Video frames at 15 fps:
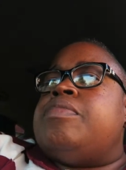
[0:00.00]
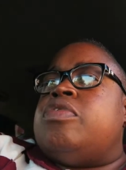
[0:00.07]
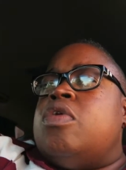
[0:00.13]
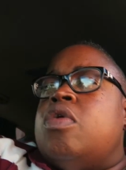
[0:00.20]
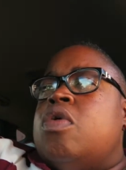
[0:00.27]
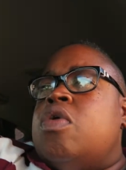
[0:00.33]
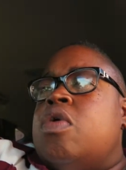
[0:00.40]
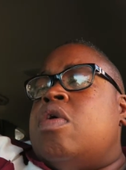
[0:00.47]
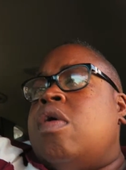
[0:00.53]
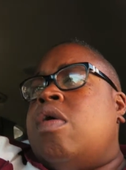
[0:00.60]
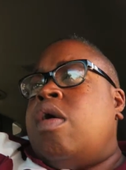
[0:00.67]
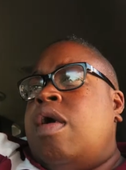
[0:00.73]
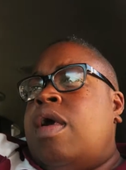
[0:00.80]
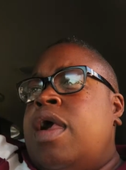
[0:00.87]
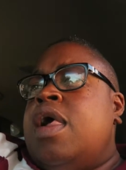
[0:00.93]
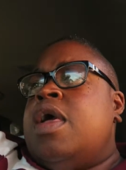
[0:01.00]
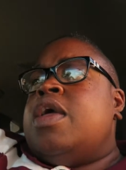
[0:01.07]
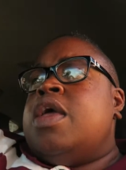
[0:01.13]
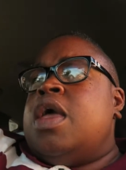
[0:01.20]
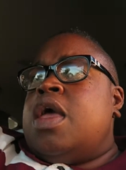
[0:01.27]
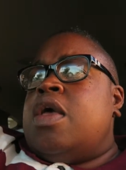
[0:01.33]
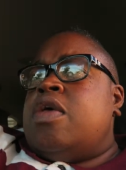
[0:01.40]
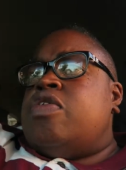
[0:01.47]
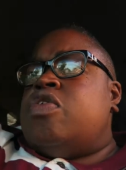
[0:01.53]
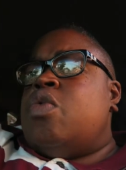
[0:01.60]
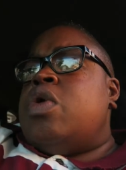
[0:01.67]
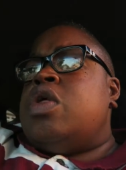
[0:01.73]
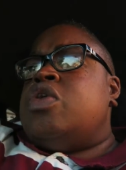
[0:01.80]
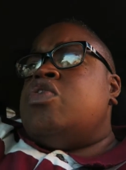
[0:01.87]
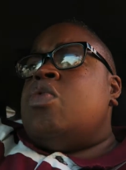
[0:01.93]
So yeah, so
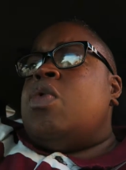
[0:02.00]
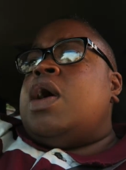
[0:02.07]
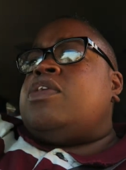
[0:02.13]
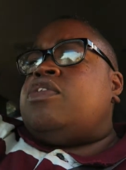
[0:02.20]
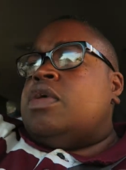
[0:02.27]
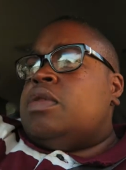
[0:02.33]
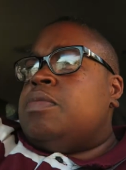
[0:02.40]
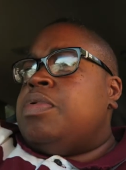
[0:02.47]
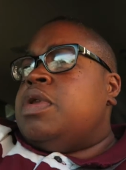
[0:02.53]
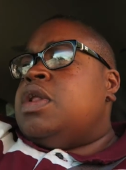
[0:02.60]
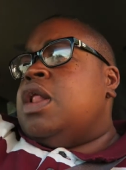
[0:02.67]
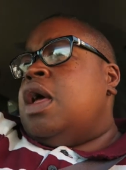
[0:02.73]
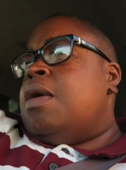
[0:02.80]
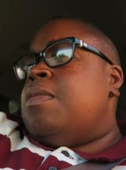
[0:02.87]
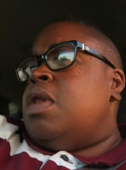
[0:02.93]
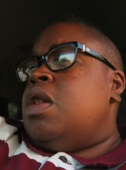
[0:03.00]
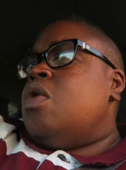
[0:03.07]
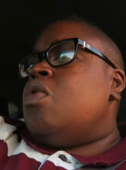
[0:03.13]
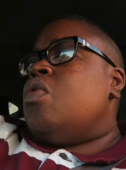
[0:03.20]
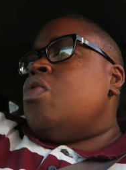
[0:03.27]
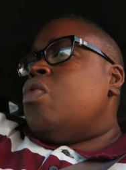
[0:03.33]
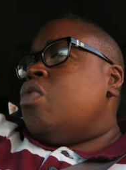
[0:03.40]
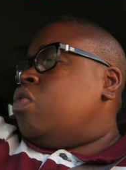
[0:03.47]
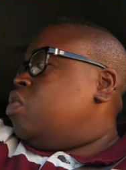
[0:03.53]
what are you watching? Put it down below.